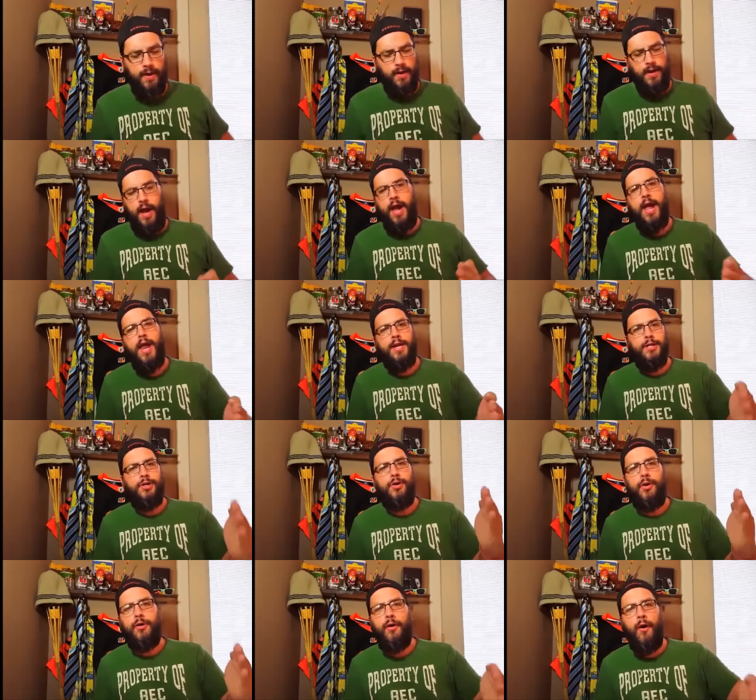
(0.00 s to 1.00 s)
And I had to
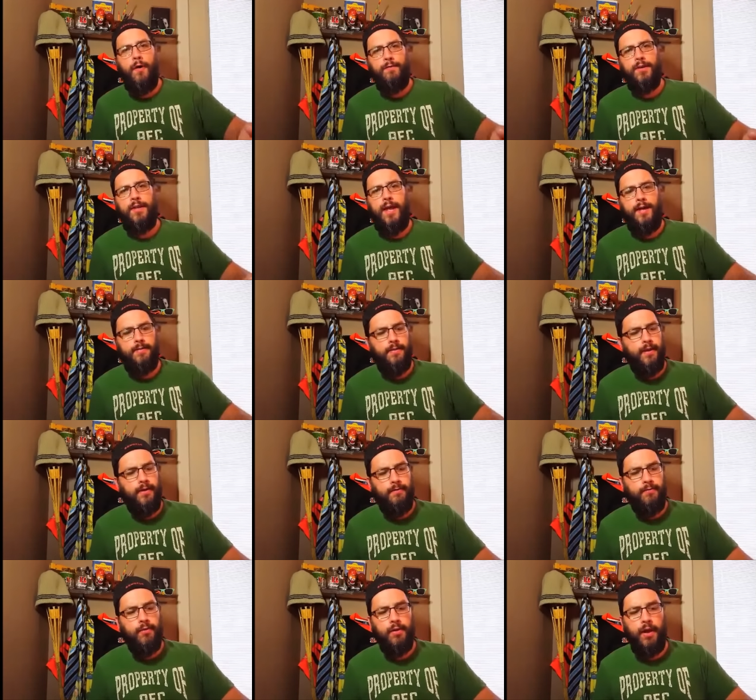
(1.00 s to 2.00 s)
jerk off to that
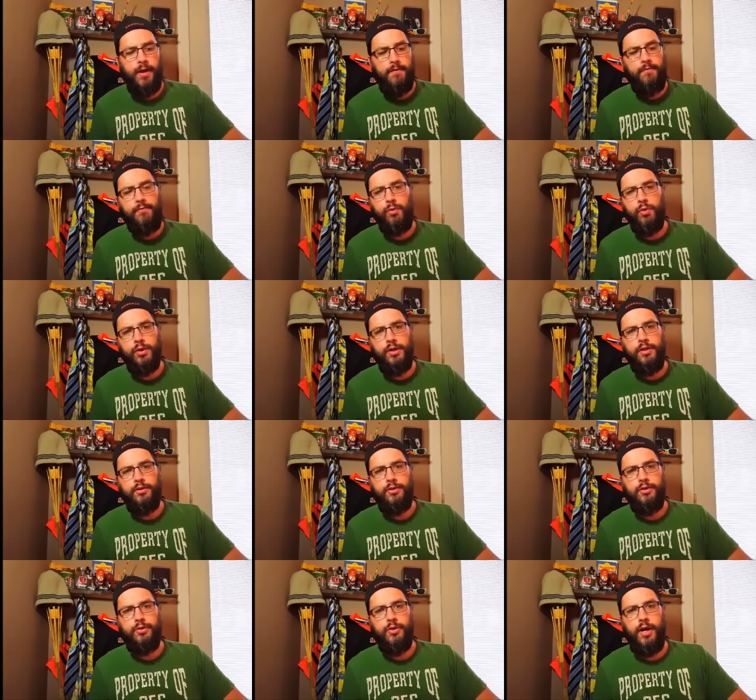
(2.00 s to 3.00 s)
thing for like 4
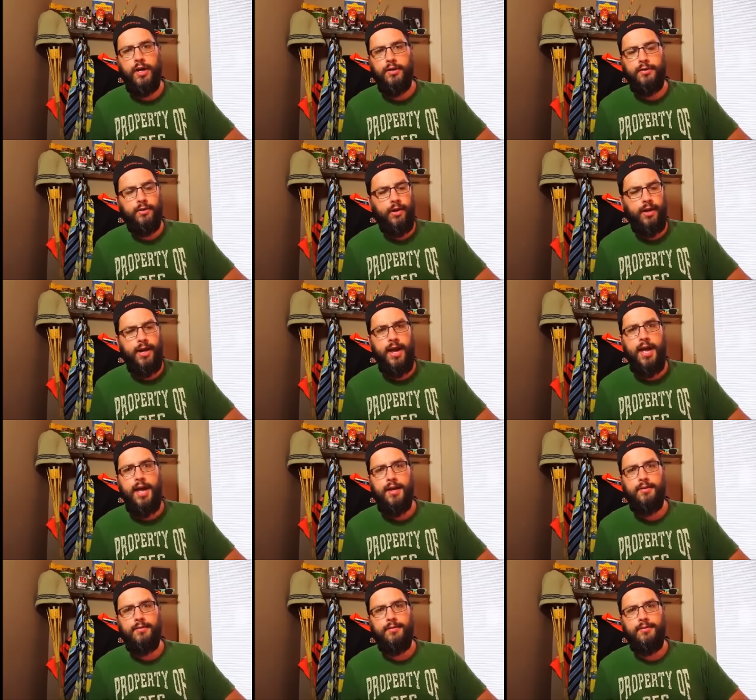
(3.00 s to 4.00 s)
years straight. That's all I
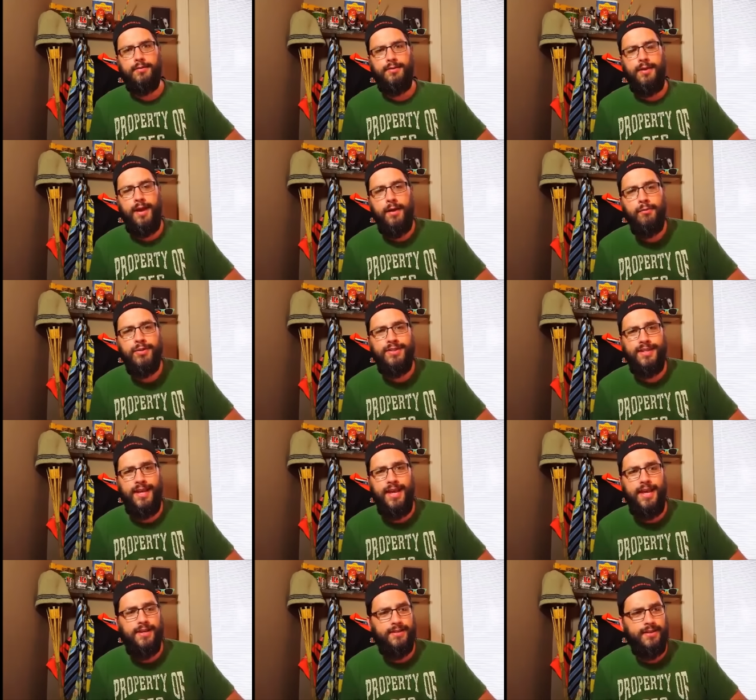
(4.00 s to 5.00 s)
had. That was
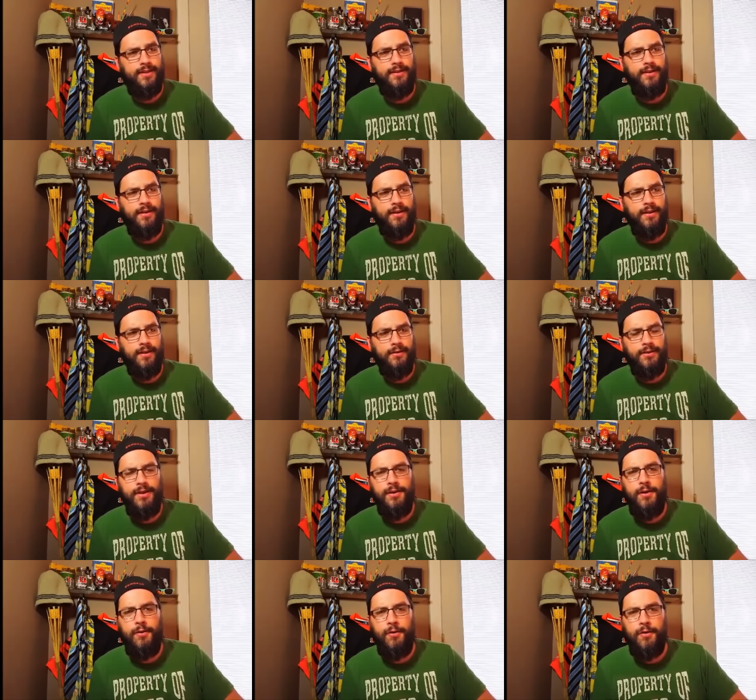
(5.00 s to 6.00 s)
it. Do
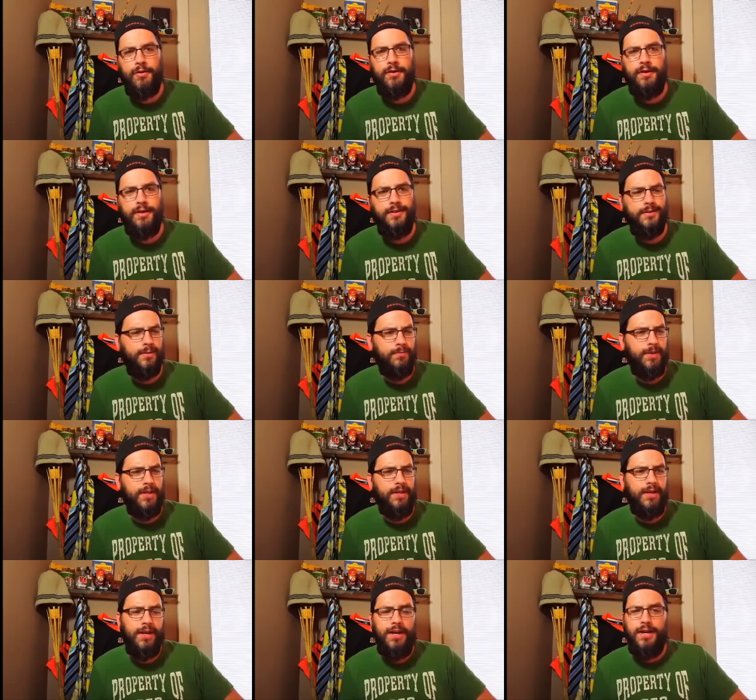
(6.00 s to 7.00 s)
you know how hard it is to be